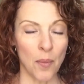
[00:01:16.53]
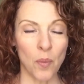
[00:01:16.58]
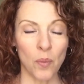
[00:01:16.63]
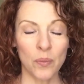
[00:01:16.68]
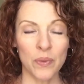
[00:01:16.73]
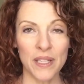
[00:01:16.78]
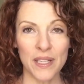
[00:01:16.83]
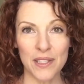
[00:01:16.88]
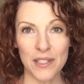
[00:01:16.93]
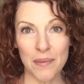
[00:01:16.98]

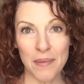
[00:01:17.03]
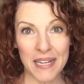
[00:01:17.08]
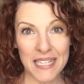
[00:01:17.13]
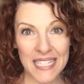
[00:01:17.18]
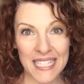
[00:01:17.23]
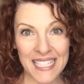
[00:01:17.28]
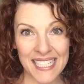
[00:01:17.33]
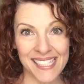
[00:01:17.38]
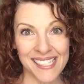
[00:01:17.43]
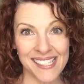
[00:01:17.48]
need some
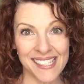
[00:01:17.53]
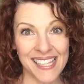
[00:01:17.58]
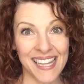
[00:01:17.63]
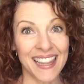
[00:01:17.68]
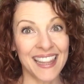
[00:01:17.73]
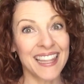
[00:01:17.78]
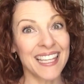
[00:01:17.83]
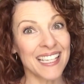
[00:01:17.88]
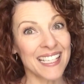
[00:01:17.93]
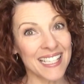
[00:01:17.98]
ideas,
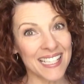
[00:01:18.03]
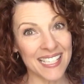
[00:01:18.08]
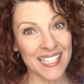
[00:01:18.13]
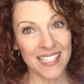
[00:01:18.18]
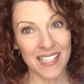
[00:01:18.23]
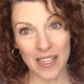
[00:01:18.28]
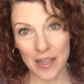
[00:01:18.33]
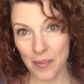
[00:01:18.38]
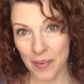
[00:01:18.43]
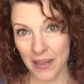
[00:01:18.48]
this is
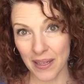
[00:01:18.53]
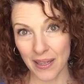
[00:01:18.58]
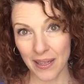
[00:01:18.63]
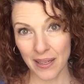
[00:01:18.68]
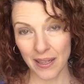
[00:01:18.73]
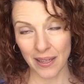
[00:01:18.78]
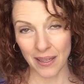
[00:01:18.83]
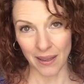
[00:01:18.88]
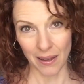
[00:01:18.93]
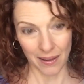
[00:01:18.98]
going to
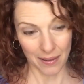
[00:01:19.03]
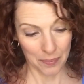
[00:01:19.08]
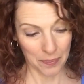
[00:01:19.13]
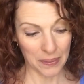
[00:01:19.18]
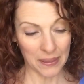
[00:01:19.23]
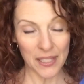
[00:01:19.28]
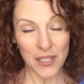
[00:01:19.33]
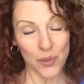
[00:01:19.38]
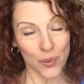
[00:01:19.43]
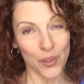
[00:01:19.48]
be a
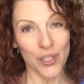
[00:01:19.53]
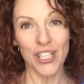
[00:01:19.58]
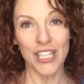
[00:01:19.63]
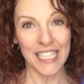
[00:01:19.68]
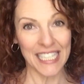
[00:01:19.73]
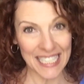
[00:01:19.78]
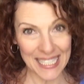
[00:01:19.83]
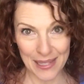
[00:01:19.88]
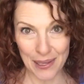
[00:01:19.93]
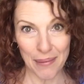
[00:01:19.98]
place where you
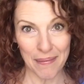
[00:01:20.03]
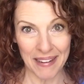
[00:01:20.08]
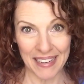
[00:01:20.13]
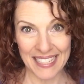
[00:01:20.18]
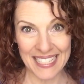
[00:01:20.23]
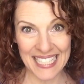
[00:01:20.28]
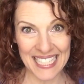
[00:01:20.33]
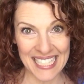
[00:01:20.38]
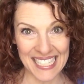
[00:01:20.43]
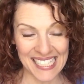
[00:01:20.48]
can get some
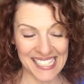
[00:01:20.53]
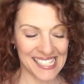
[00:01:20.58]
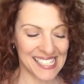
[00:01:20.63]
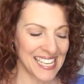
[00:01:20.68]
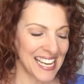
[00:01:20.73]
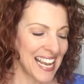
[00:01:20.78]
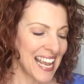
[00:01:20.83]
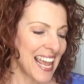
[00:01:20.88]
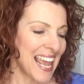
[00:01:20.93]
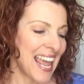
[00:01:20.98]
ideas
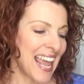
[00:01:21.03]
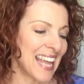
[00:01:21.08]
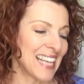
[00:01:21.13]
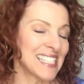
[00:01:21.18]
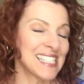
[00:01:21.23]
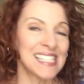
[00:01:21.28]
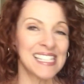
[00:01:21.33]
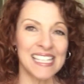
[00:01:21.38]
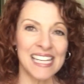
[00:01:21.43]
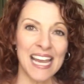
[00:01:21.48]
and
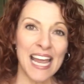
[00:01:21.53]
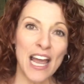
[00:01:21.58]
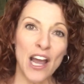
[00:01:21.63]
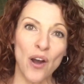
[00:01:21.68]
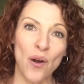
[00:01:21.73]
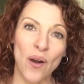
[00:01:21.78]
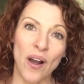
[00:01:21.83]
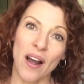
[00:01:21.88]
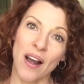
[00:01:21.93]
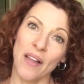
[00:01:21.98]
see
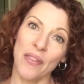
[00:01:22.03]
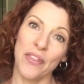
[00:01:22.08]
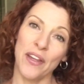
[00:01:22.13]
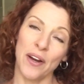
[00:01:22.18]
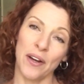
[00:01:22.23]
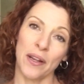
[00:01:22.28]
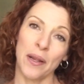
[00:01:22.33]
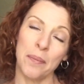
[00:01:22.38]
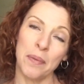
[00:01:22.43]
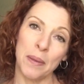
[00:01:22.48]
how
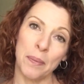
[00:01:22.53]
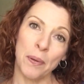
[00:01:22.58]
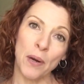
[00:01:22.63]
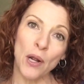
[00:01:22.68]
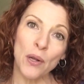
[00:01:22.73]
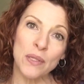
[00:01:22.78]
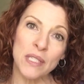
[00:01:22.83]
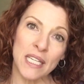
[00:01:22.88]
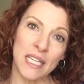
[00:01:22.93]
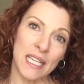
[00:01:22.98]
there can be
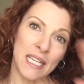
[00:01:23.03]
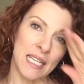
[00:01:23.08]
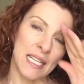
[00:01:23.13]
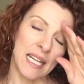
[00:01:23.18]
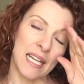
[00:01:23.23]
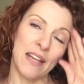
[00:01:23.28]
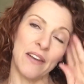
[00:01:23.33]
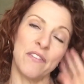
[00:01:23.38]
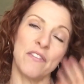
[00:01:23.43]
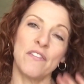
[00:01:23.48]
protein
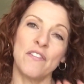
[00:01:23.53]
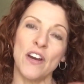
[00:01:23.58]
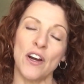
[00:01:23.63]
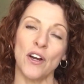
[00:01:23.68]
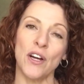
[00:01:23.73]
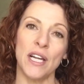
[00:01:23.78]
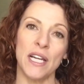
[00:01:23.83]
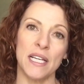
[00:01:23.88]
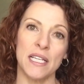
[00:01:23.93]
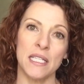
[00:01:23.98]
in
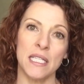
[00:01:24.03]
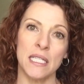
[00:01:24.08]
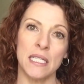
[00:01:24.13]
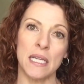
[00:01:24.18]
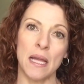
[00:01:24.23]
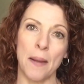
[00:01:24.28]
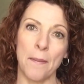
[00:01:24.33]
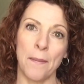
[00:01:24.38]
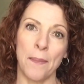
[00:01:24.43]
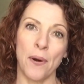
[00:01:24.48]
various
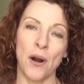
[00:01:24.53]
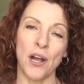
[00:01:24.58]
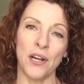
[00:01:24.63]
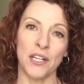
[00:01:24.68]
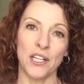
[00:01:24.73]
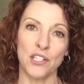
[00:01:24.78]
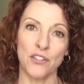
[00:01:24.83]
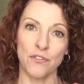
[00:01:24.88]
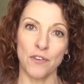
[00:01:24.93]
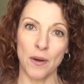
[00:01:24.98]

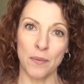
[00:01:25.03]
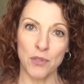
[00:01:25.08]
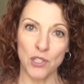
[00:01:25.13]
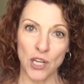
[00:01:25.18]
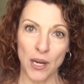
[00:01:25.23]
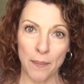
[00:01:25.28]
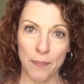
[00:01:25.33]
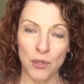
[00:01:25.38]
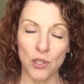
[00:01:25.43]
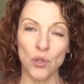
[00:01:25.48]
products, from
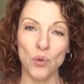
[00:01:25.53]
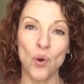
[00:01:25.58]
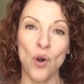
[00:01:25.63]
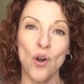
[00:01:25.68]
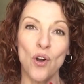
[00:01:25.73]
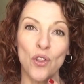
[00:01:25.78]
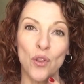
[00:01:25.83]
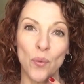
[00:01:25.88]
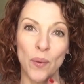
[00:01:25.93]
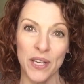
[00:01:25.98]
shampoo
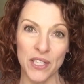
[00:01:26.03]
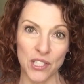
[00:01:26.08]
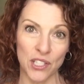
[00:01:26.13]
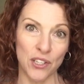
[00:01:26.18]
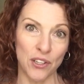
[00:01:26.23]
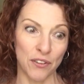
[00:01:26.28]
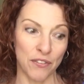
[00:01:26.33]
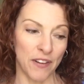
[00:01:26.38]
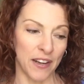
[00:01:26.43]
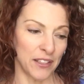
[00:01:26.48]
all the way to
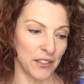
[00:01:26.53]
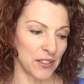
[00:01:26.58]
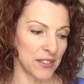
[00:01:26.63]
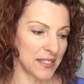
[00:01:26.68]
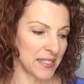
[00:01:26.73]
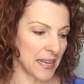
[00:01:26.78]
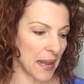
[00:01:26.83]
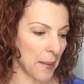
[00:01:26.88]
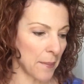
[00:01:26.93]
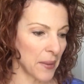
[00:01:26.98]
your final
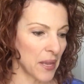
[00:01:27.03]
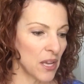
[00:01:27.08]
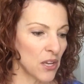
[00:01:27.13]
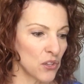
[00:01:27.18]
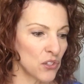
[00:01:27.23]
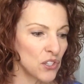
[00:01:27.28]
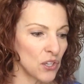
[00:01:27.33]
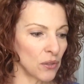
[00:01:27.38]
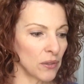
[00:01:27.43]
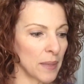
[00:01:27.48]
step.
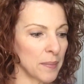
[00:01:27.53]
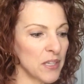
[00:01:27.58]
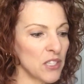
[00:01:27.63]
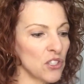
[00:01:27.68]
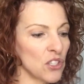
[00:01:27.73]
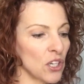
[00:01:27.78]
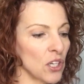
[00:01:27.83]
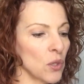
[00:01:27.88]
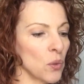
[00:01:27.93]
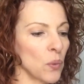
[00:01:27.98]
So let me
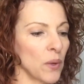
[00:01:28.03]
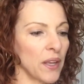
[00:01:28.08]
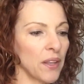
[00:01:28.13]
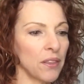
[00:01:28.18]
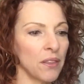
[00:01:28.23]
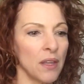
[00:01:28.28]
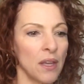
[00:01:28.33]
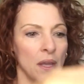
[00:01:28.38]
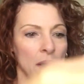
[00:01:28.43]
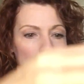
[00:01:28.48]
start
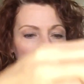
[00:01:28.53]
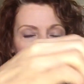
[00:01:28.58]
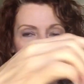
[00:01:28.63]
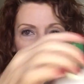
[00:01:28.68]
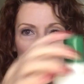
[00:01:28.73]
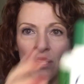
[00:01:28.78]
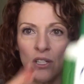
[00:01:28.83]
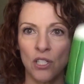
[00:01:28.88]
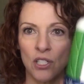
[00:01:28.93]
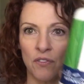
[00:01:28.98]
with
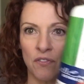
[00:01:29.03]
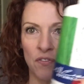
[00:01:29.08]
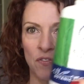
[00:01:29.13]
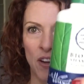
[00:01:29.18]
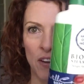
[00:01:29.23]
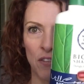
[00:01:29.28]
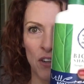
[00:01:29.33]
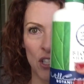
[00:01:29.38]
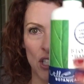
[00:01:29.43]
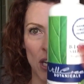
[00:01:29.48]
my
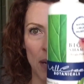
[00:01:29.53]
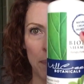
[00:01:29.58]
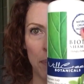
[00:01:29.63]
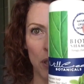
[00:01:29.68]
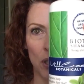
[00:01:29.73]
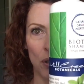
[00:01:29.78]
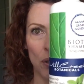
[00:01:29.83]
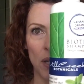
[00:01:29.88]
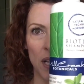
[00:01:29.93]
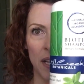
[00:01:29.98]
favorite
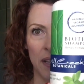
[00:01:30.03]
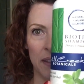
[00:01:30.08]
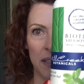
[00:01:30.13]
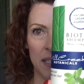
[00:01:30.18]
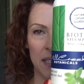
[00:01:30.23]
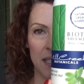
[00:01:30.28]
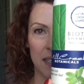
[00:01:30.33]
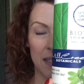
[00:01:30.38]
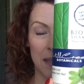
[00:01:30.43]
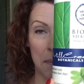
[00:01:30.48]
shampoo.
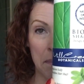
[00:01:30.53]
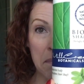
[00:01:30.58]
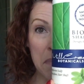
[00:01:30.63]
This is the